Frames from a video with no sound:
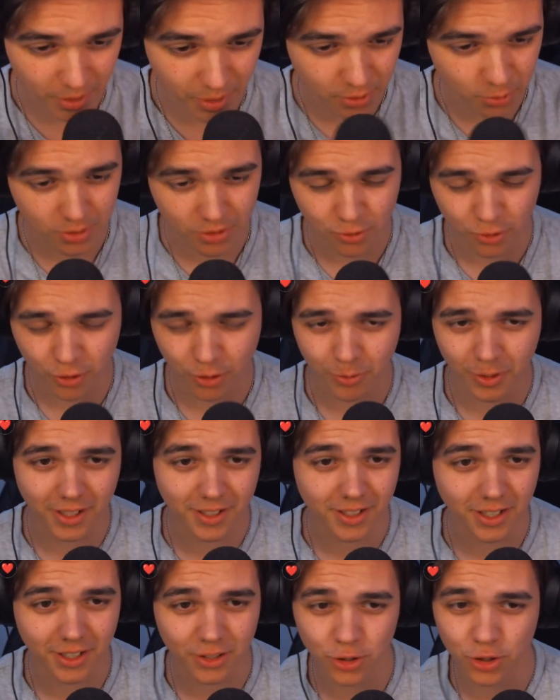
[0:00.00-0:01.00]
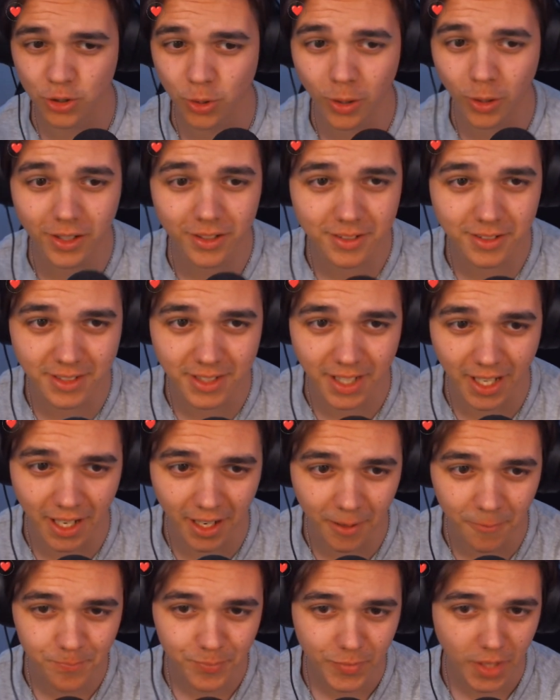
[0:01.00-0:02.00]
My Twitch stream got cut short
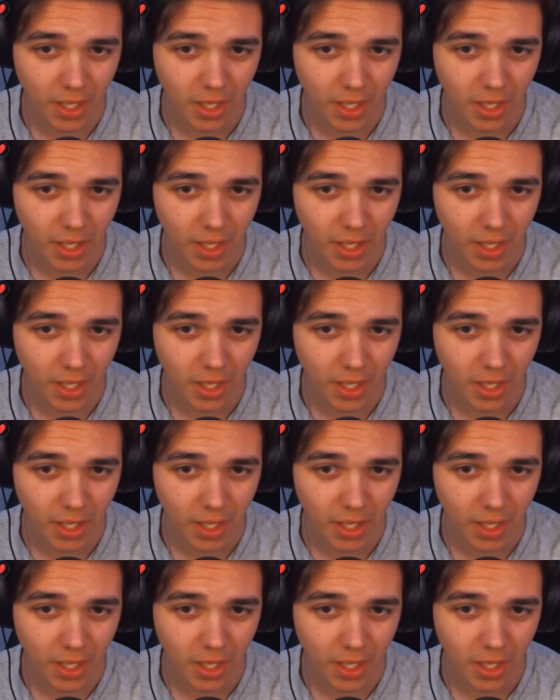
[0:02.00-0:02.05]
today.